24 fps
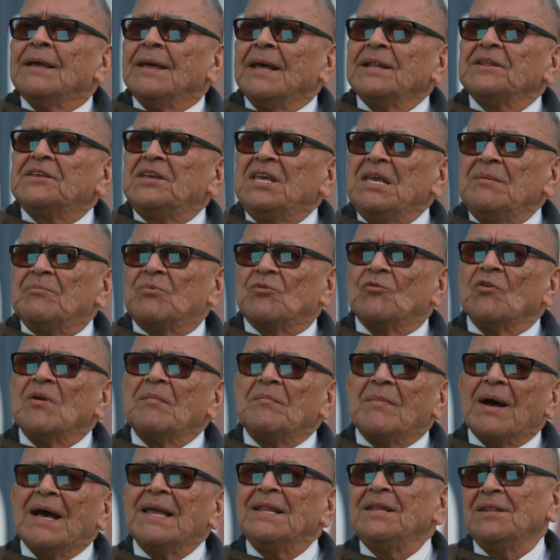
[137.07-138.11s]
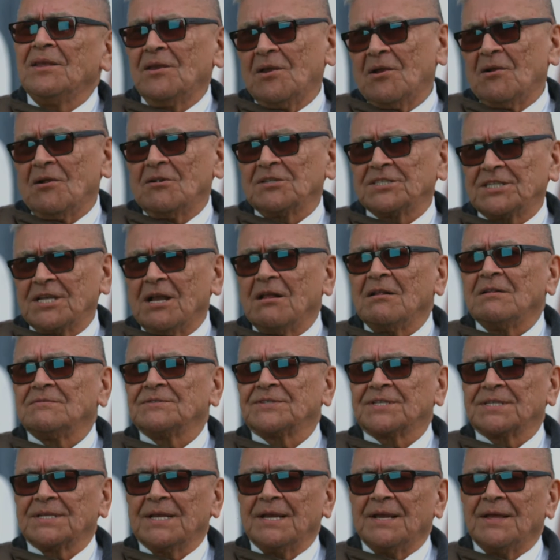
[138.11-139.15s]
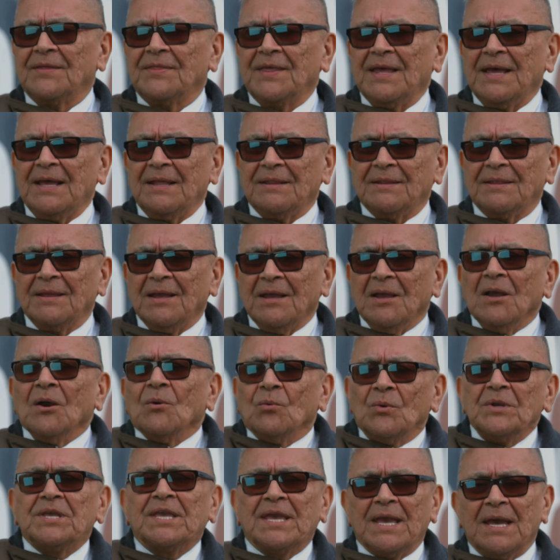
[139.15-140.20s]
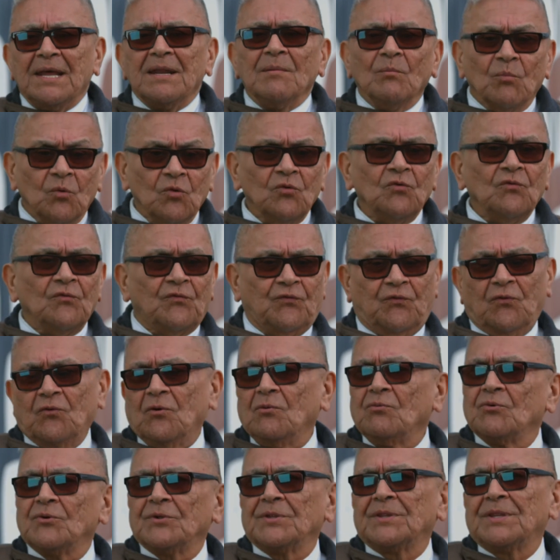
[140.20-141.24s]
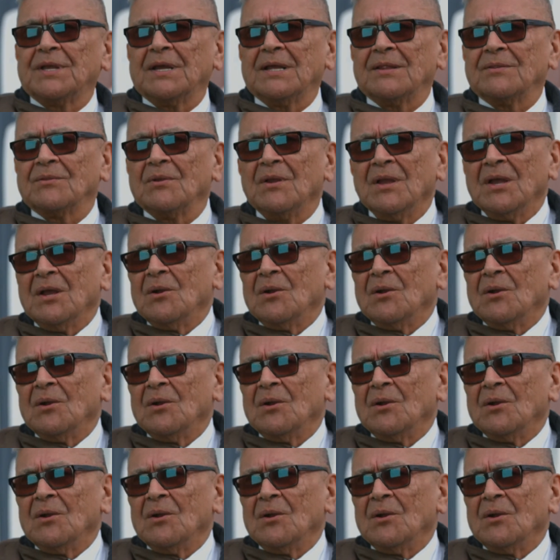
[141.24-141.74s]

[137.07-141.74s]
and keep reminding ourselves uh, that we can move forward, that